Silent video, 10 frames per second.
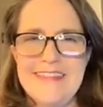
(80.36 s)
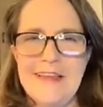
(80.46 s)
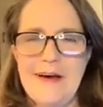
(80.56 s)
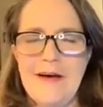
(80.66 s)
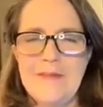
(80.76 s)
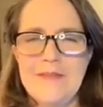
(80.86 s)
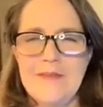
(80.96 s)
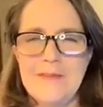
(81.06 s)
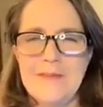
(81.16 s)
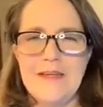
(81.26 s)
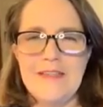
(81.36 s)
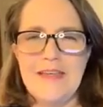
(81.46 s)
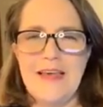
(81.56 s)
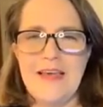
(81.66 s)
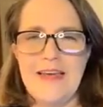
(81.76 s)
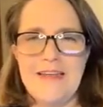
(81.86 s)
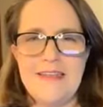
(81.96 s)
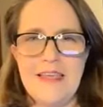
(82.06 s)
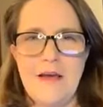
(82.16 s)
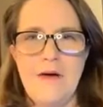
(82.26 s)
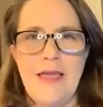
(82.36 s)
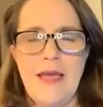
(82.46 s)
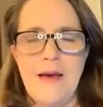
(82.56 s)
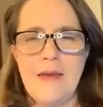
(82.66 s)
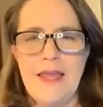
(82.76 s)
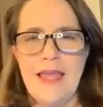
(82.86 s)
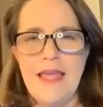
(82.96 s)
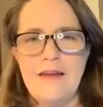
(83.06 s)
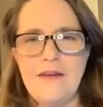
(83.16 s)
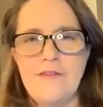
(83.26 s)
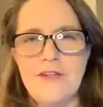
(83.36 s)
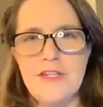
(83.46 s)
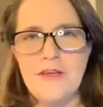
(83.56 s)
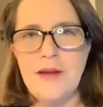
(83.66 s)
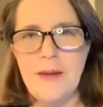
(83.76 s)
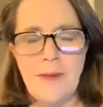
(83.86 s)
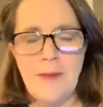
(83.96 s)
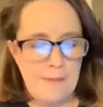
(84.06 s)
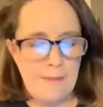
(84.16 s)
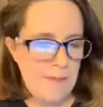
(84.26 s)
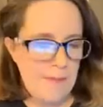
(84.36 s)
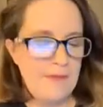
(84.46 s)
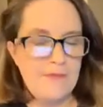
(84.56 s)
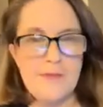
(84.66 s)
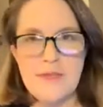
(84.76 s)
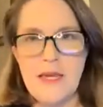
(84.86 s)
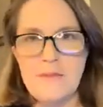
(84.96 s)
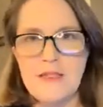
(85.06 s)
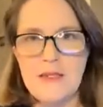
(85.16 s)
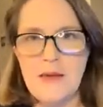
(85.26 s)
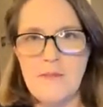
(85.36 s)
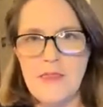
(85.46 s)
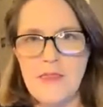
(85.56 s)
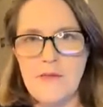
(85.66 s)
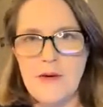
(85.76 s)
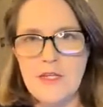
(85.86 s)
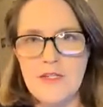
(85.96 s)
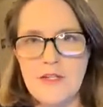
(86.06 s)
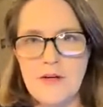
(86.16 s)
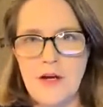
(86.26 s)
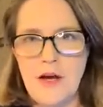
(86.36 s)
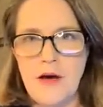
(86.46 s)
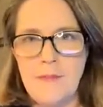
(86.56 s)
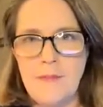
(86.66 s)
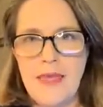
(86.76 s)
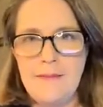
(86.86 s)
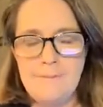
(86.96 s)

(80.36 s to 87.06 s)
Oh, I'm super excited to see it. Okay, I'm going to hand it over to you, and I might pop in from time to time with a question or a comment.